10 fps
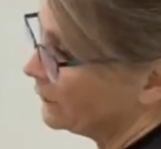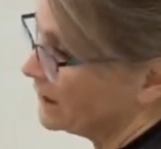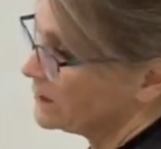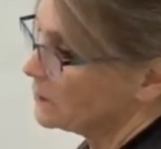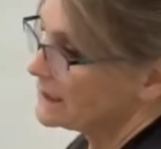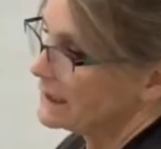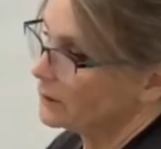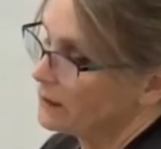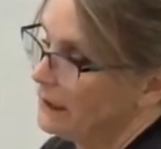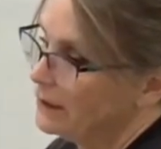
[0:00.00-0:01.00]
these ones
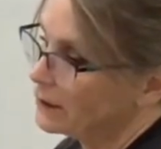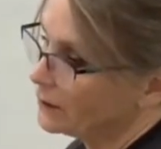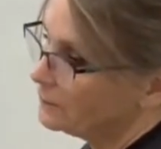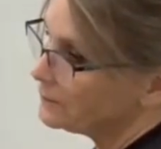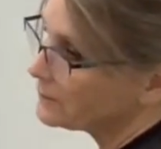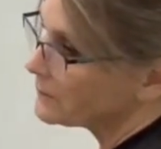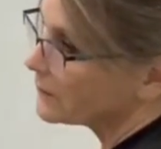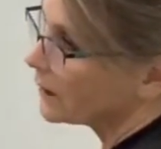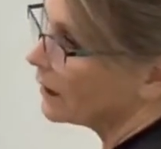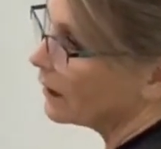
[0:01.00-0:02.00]
down here,
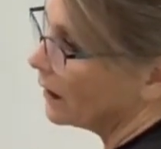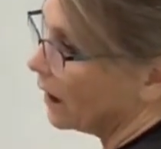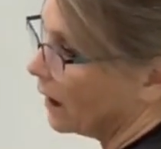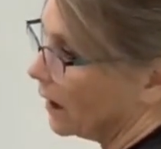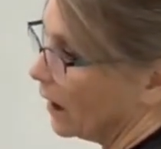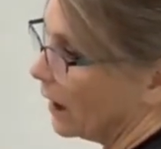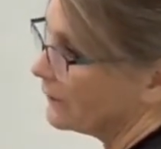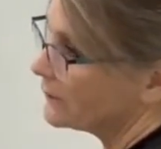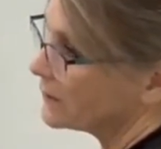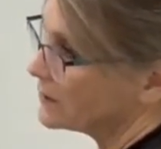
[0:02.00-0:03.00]

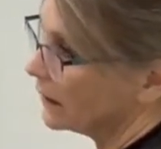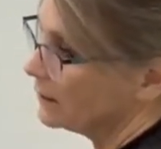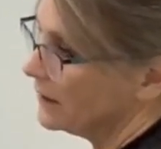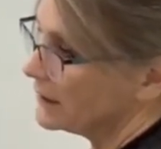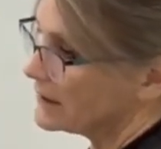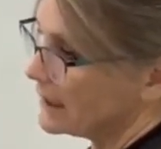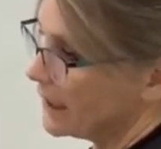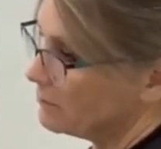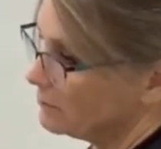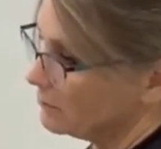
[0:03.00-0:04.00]
I've done them in the
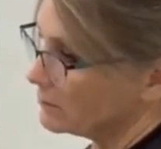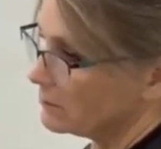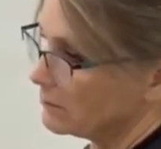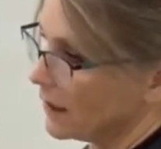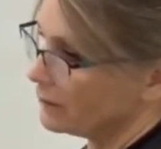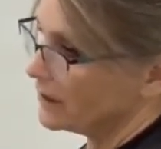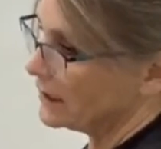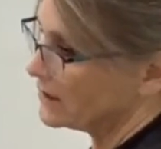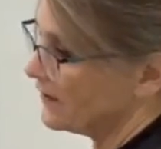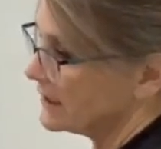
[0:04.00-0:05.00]
same,
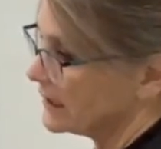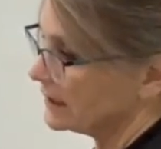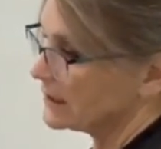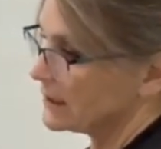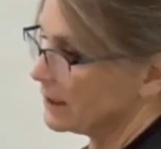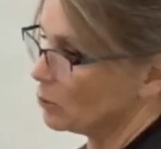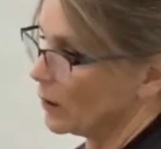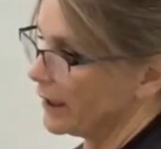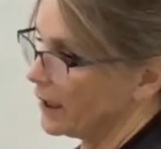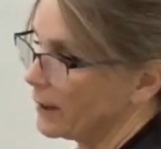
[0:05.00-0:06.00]
everything's facing the same
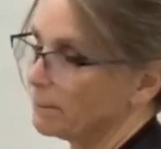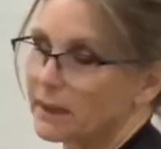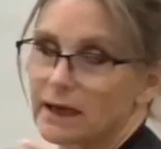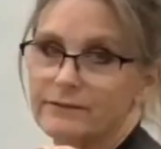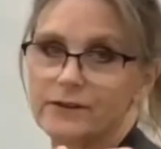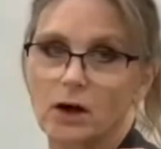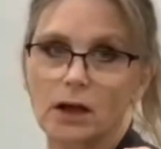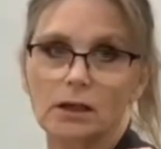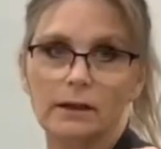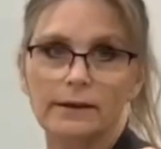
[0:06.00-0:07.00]
way, but I've
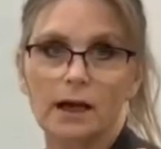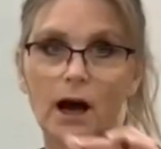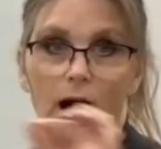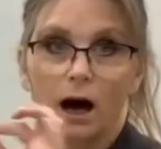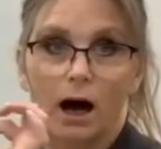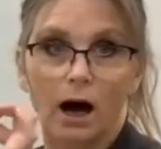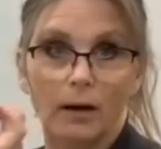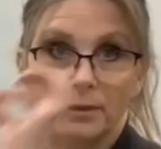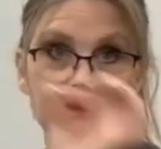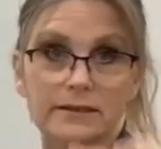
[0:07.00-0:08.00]
gone on the
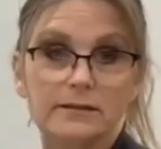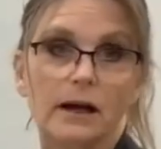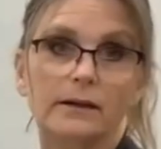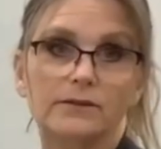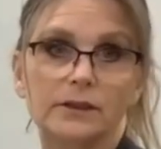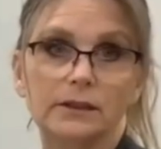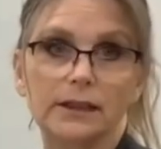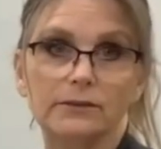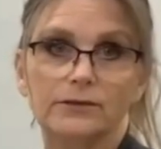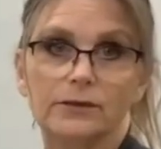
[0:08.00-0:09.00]
opposite side of the
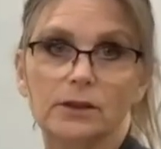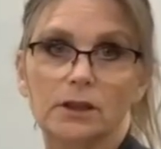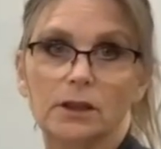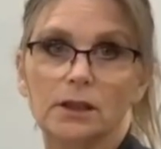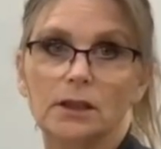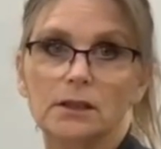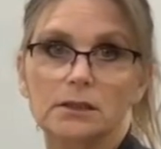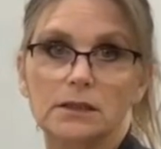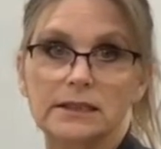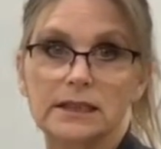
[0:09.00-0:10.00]
leaf
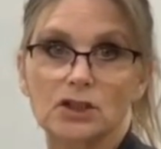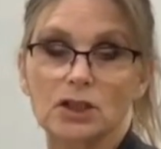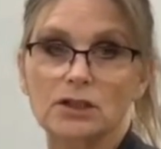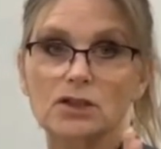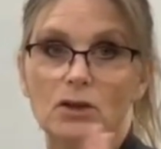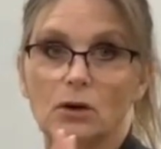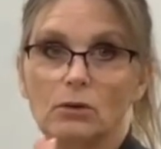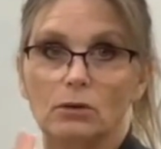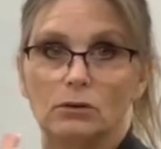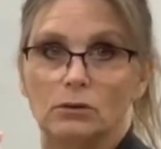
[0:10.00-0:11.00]
to stitch it.
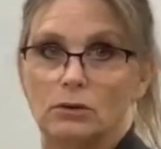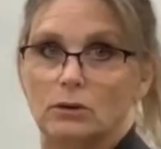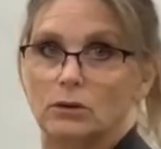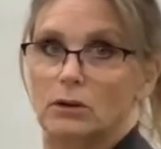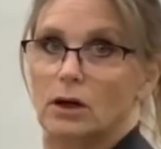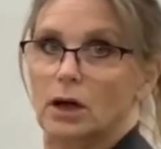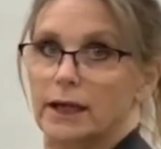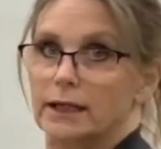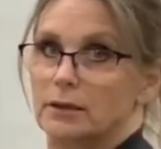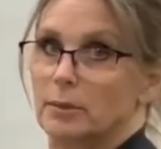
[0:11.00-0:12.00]
So
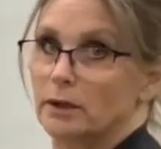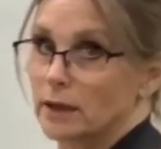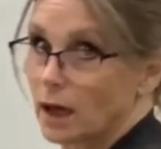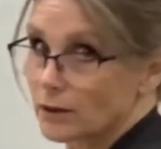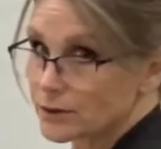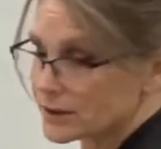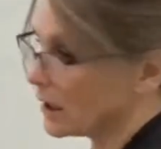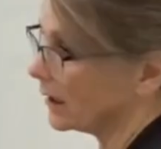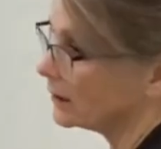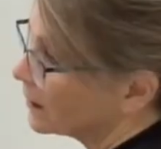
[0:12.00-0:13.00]
I end up on the other
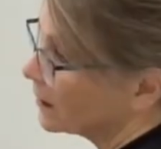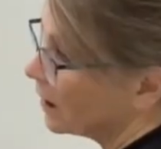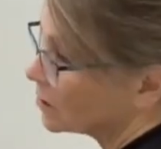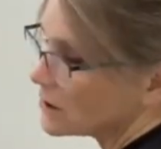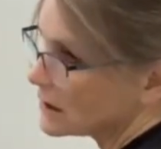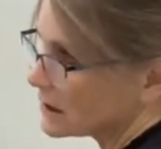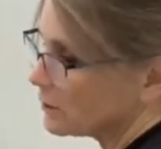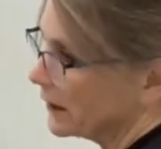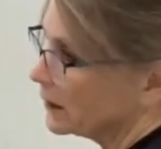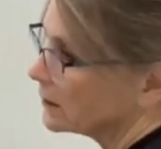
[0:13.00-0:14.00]
side. I'll just
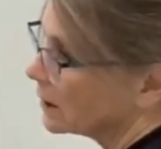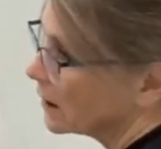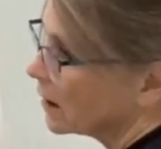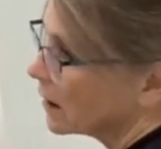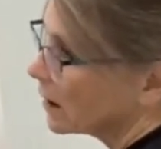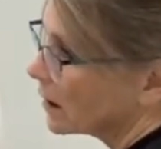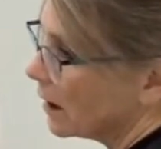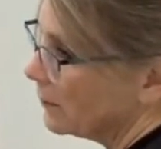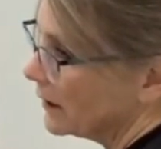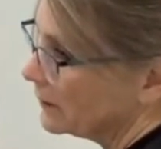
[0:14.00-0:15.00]
explain it.
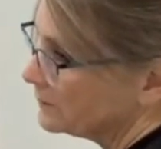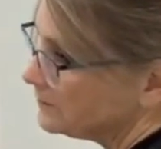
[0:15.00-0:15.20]
Come in.